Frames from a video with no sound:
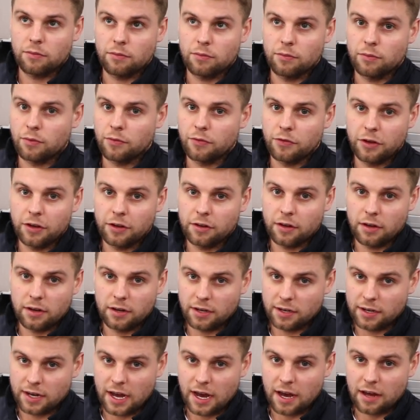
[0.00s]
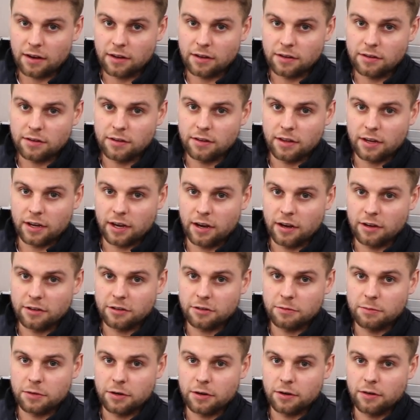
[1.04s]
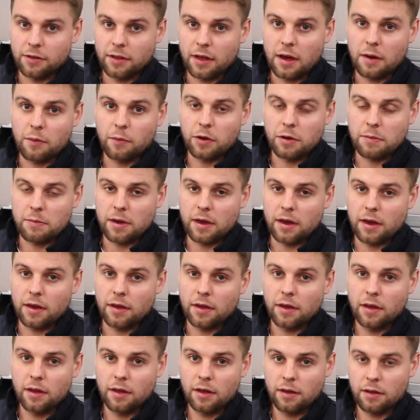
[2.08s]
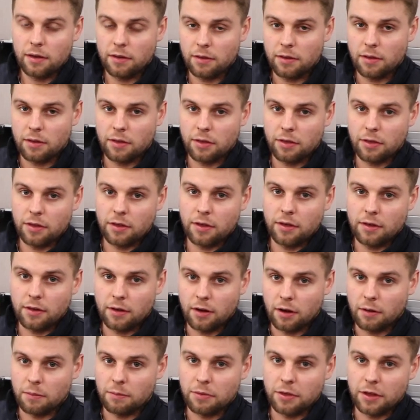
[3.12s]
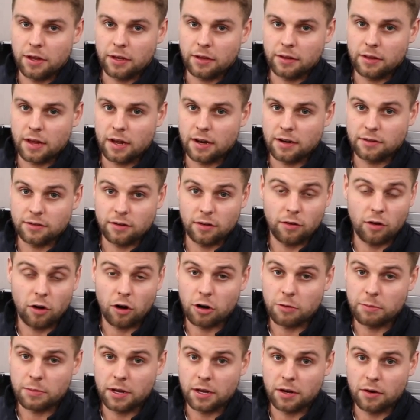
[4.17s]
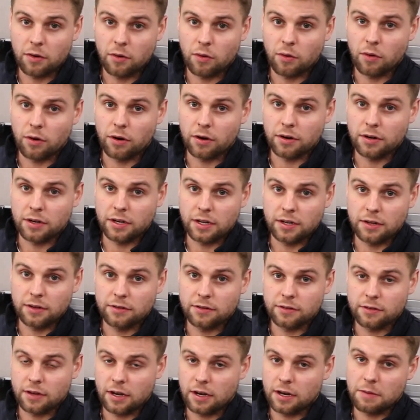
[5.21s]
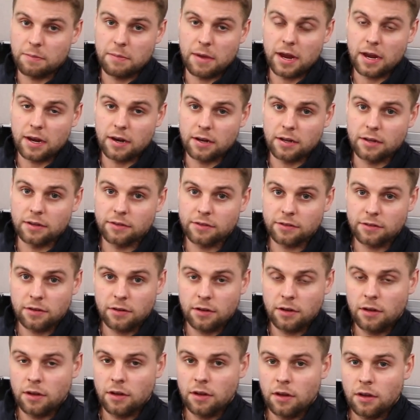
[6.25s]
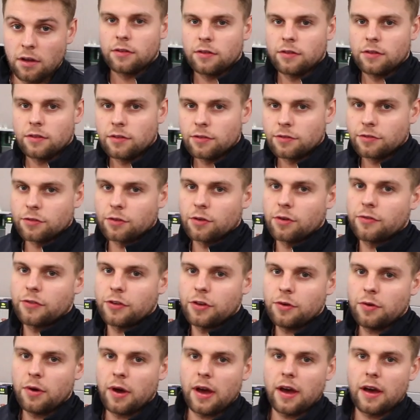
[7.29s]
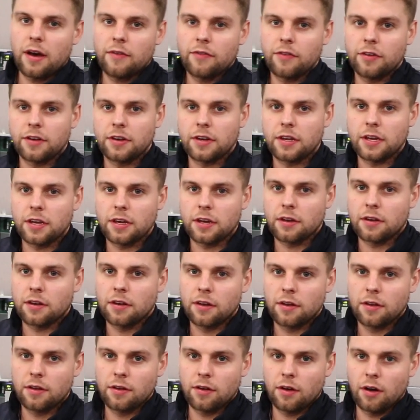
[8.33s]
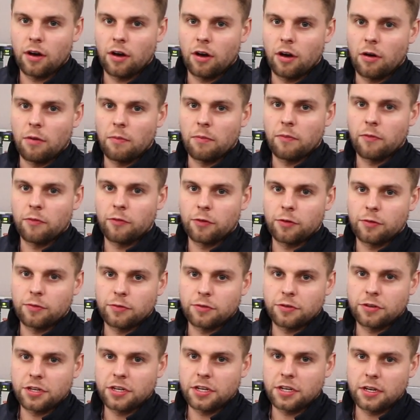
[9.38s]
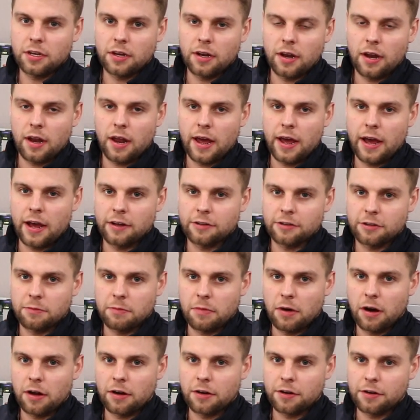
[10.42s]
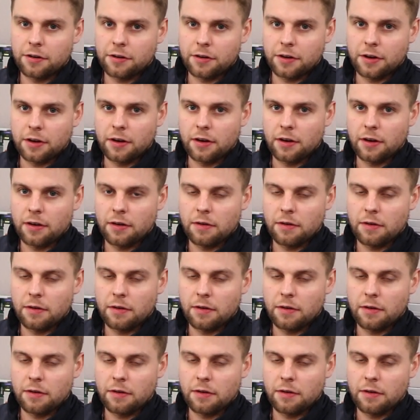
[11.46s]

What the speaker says: reveal any data to the customer that we may think that is alarming or needs any maintenance. So if you have a need for routine hazard monitoring